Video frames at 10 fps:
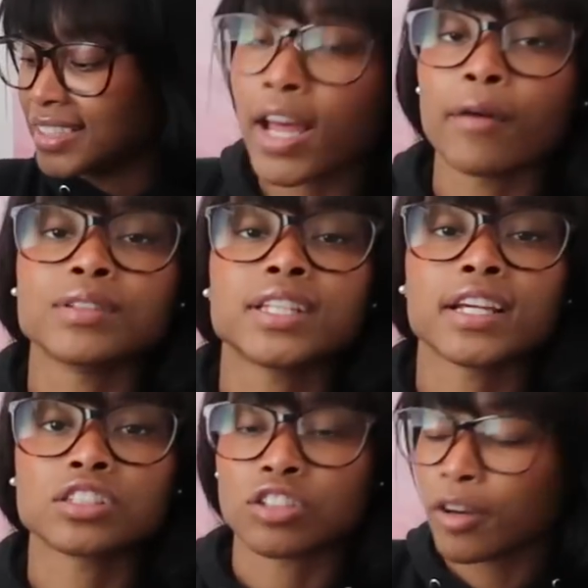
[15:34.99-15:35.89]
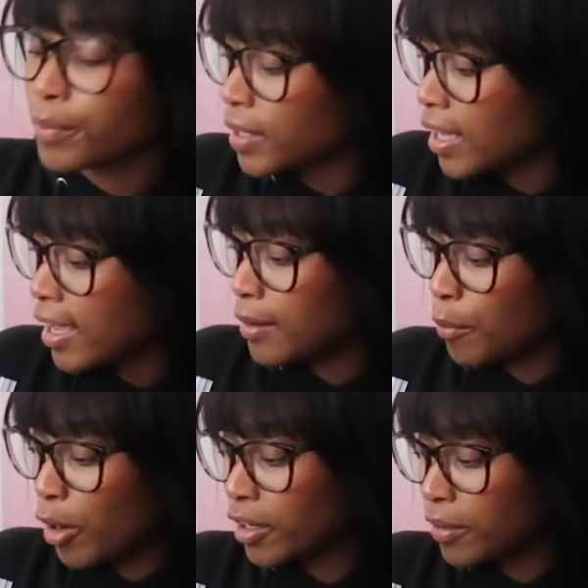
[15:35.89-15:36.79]
And I would take a Sharpie and
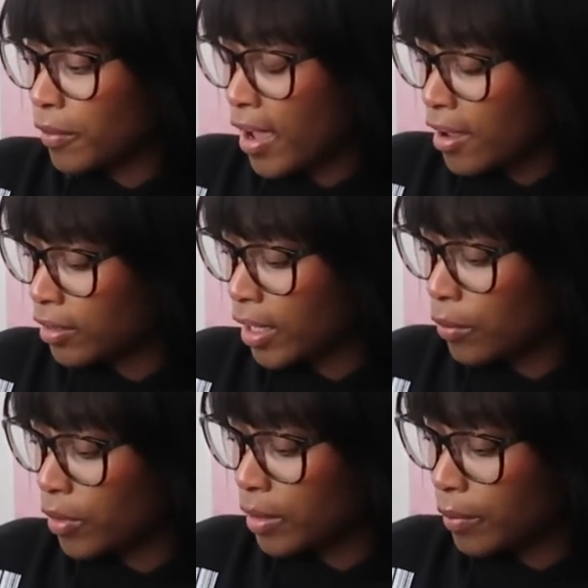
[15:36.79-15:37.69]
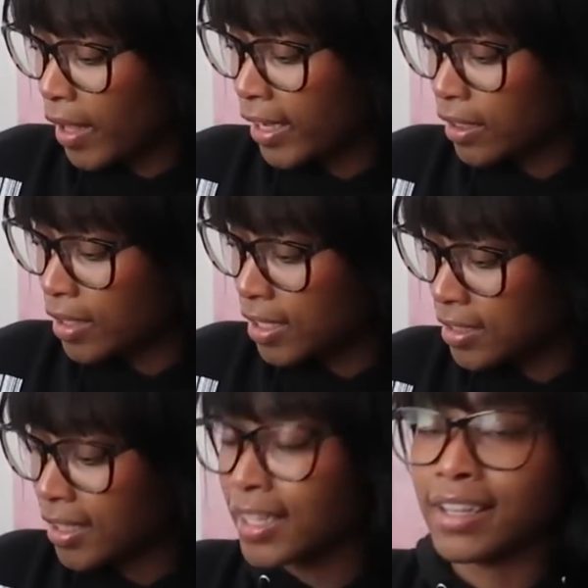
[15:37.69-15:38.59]
mark around like where the black is
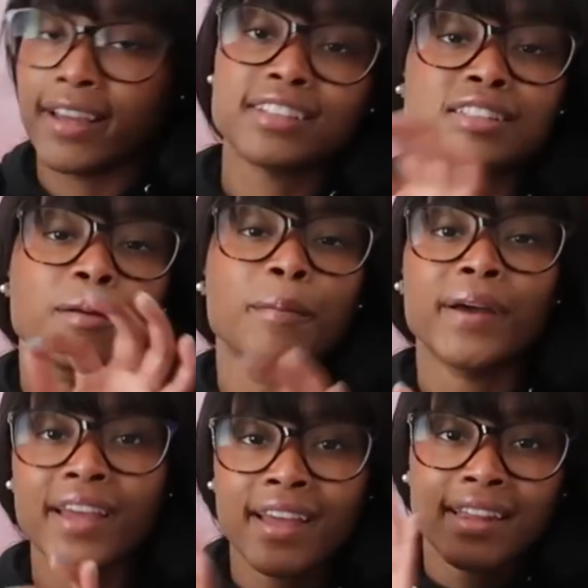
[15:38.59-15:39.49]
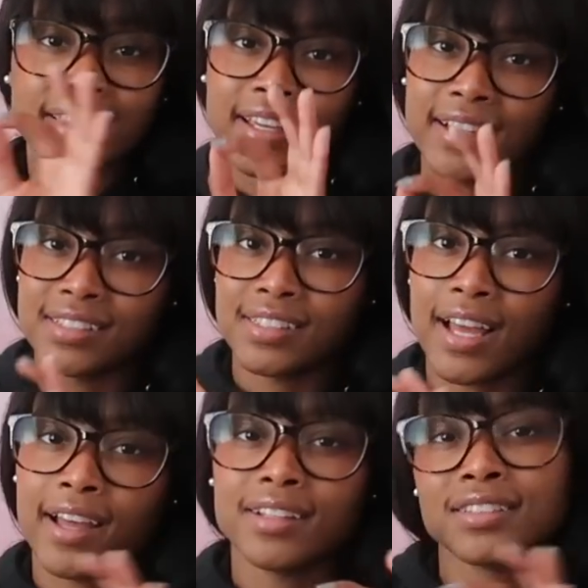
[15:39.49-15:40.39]
and connect some things
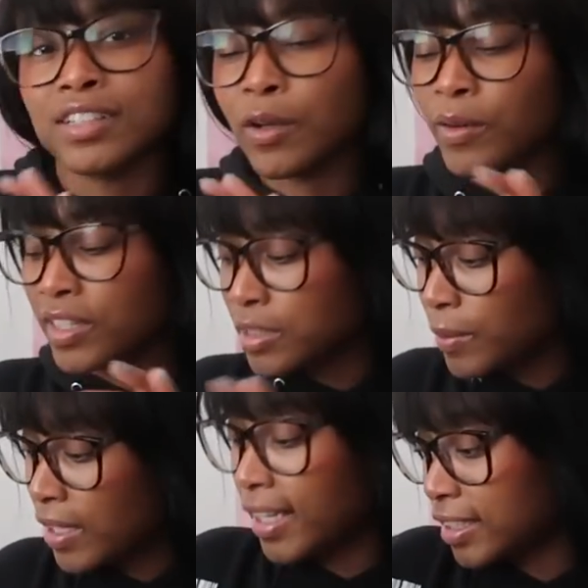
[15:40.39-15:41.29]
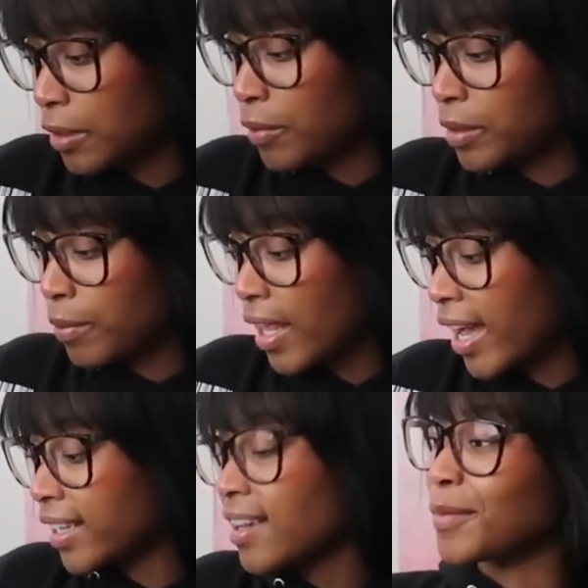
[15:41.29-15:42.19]
that, you know, needed to be connected with
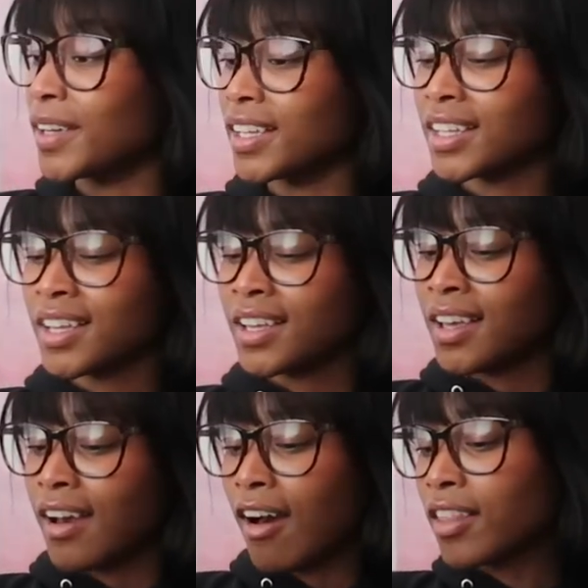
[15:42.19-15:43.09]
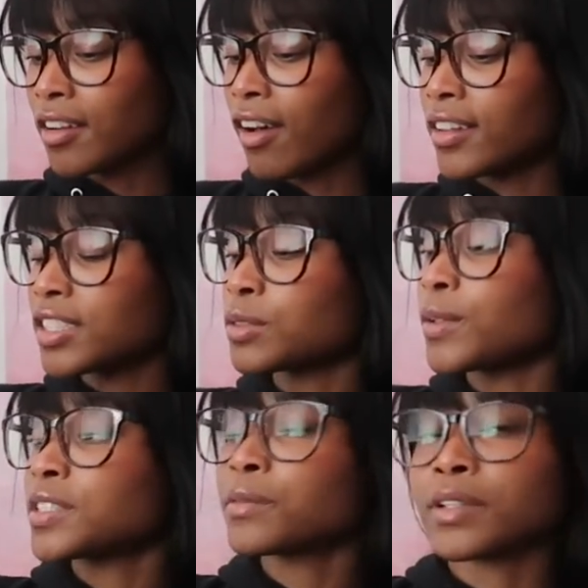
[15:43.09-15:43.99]
black. But all in all, this
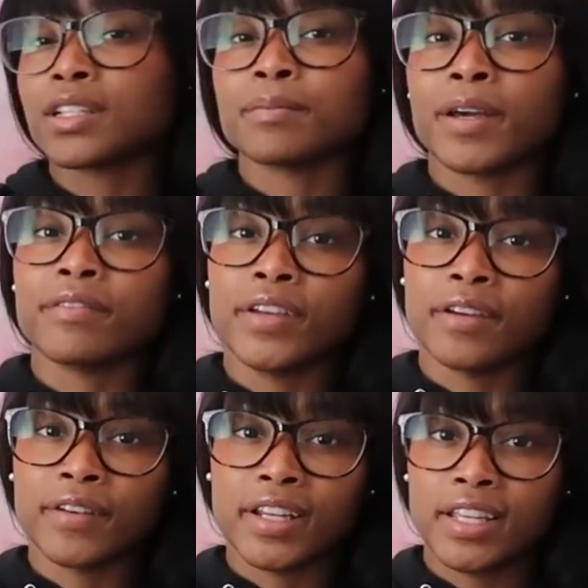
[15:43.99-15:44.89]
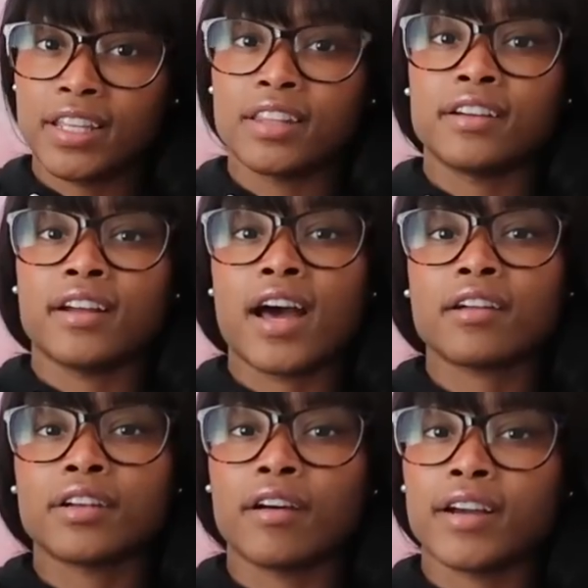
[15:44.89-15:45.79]
wasn't really my favorite either. I
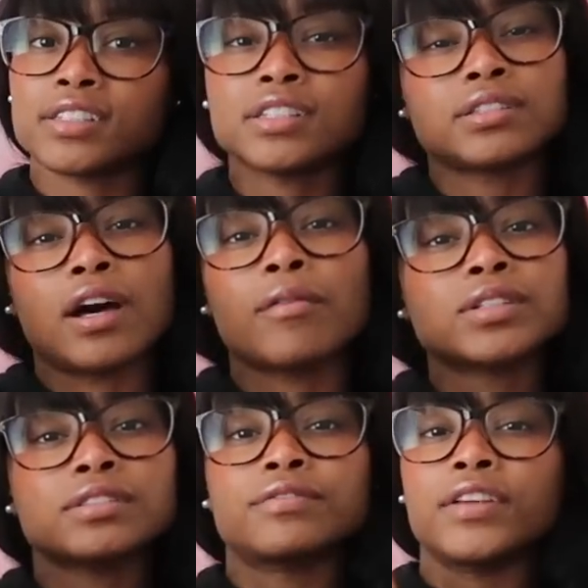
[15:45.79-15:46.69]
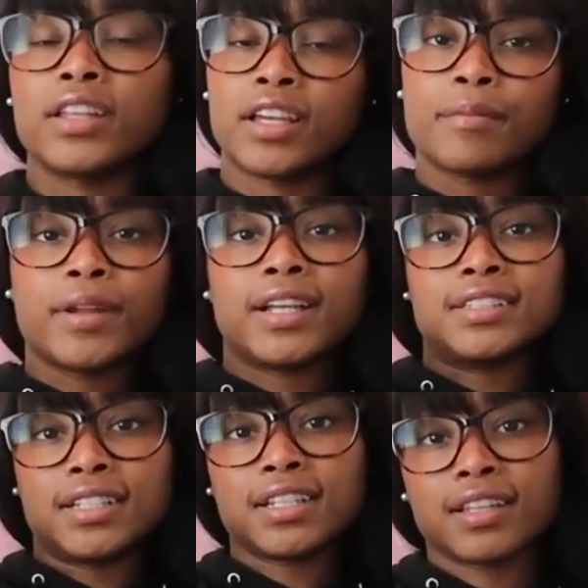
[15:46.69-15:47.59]
don't know, I wasn't feeling it, but I
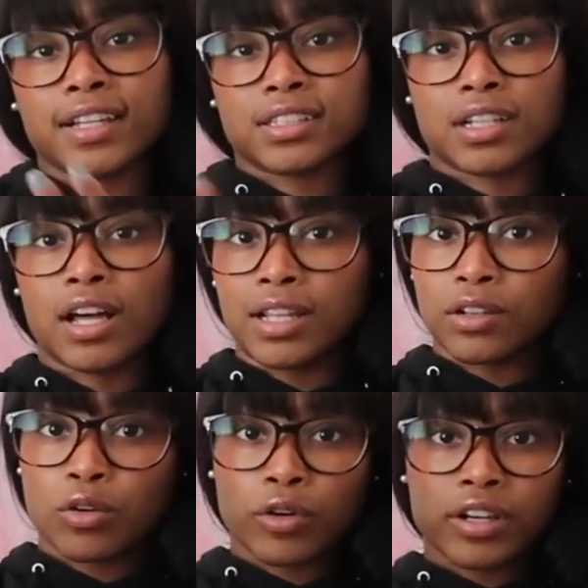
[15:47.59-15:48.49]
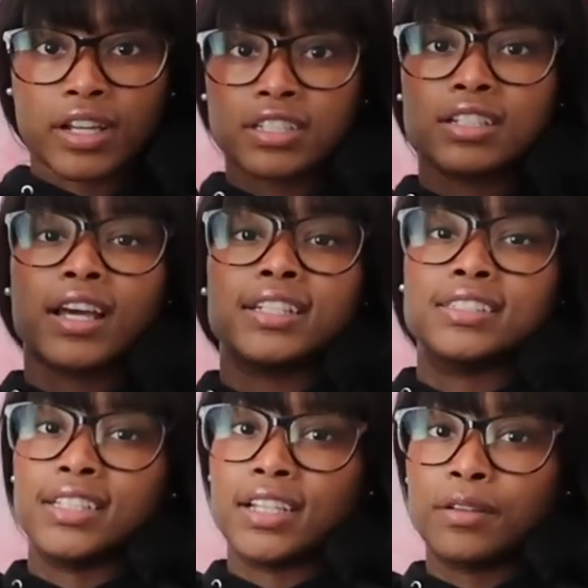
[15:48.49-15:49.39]
did like the color coordination I
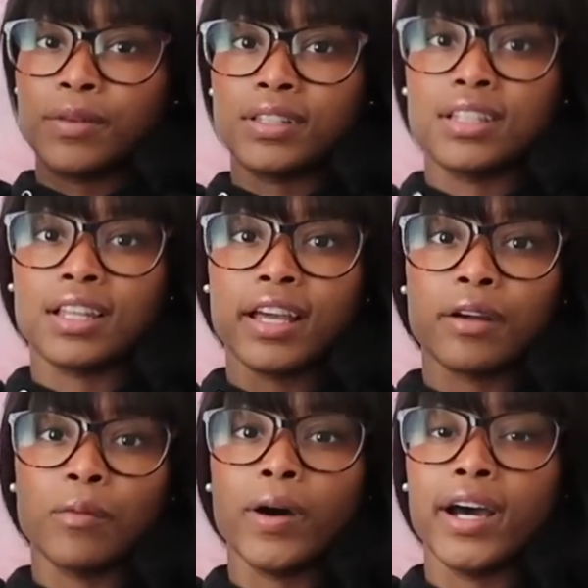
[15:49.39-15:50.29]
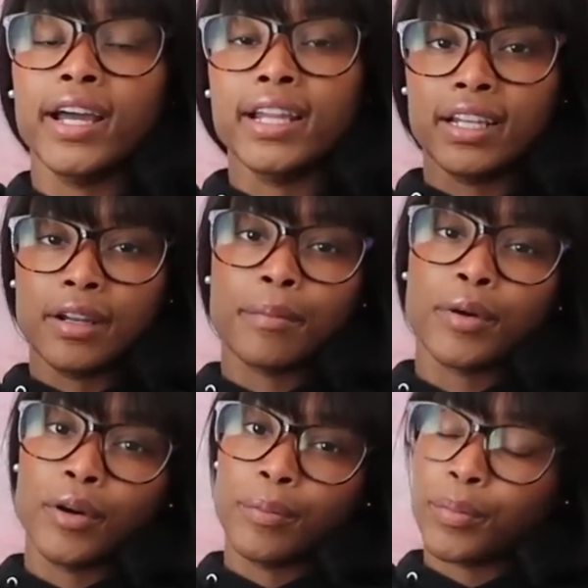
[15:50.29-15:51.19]
did with the like white and the
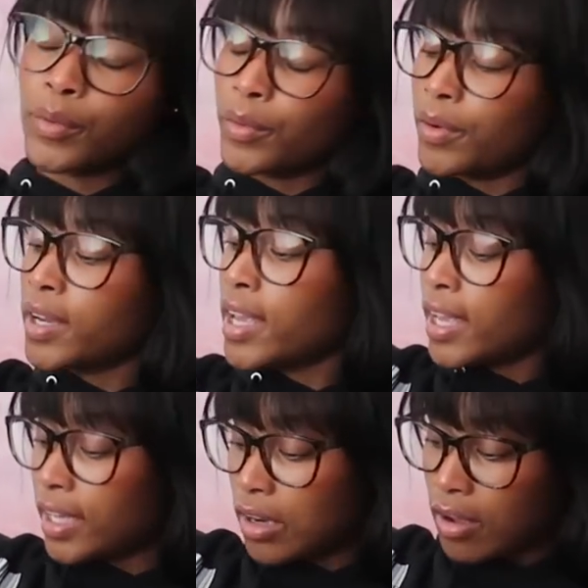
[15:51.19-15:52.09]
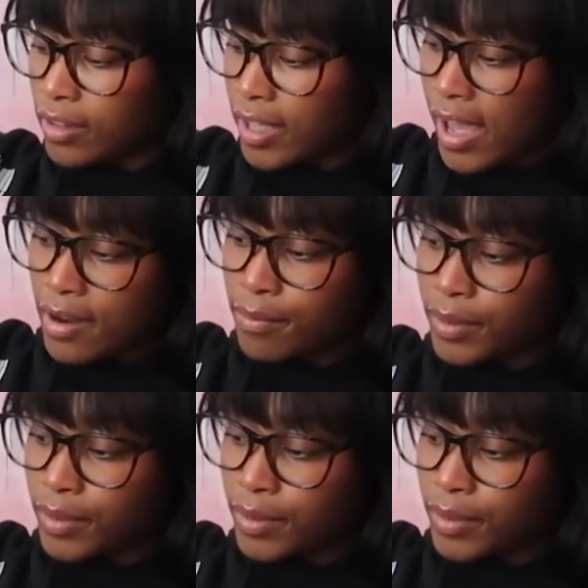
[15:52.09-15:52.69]
purple and all that.